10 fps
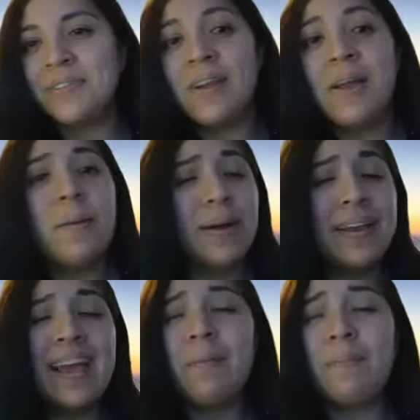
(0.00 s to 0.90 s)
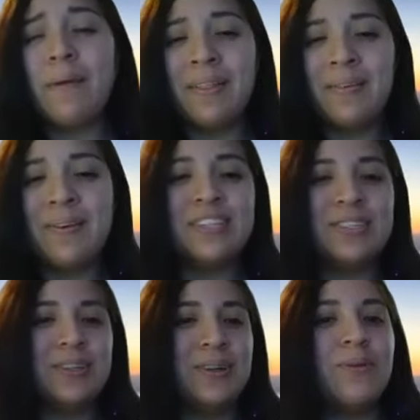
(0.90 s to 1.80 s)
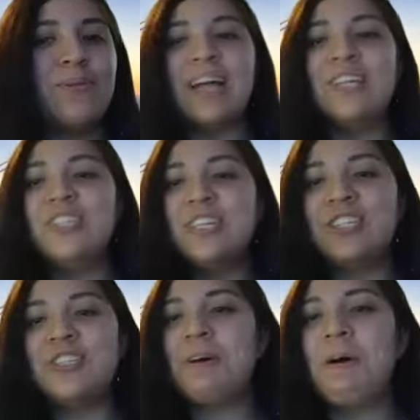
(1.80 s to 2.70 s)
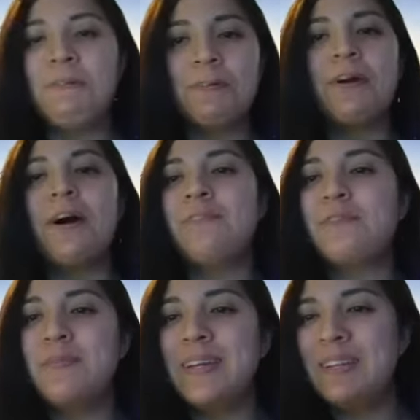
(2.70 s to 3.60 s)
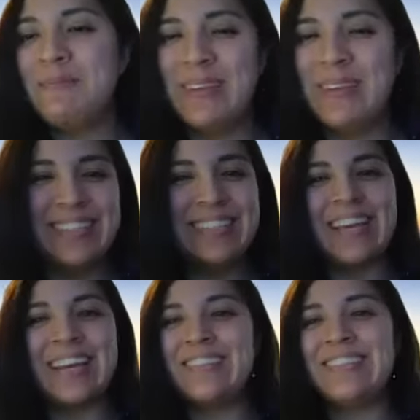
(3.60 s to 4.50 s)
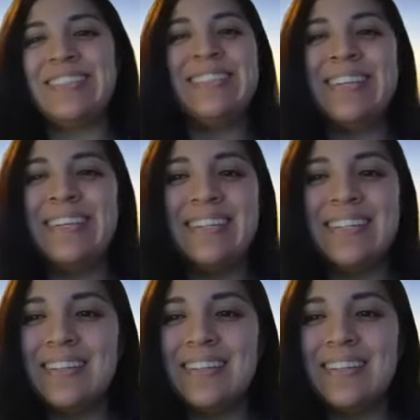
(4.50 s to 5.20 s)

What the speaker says: and congratulations overall for being admitted to San Jose State.